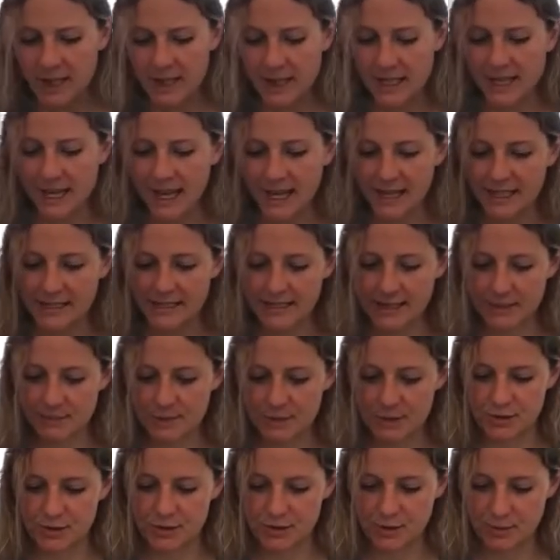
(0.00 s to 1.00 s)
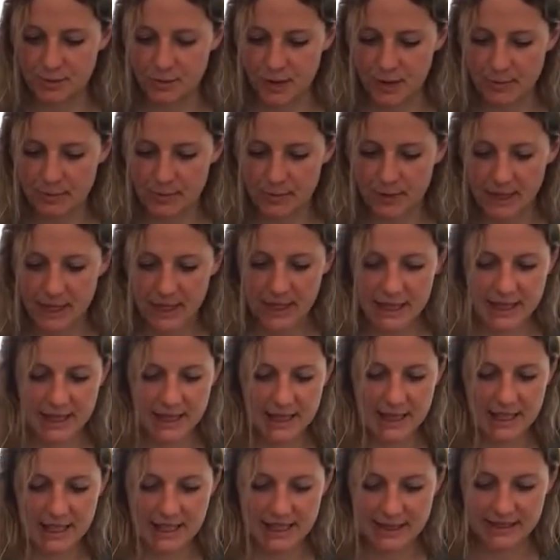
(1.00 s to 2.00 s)
The next step is to whip
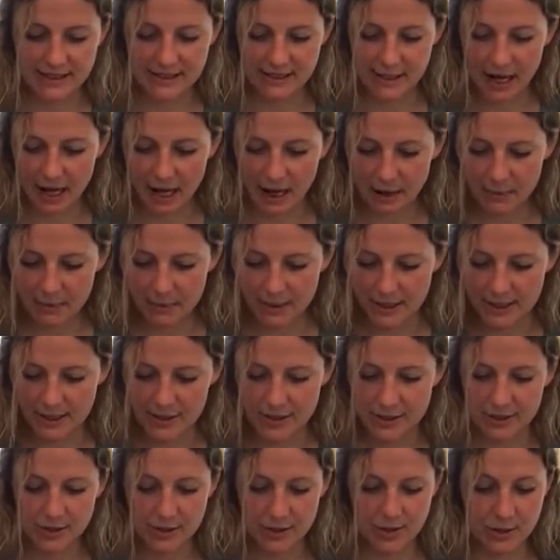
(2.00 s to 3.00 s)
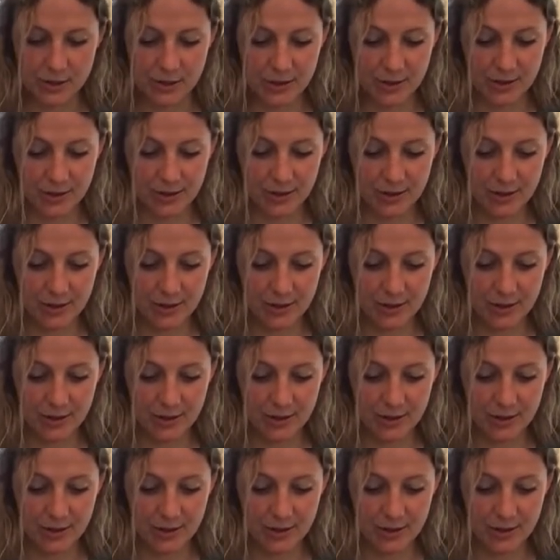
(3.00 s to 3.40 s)
these up into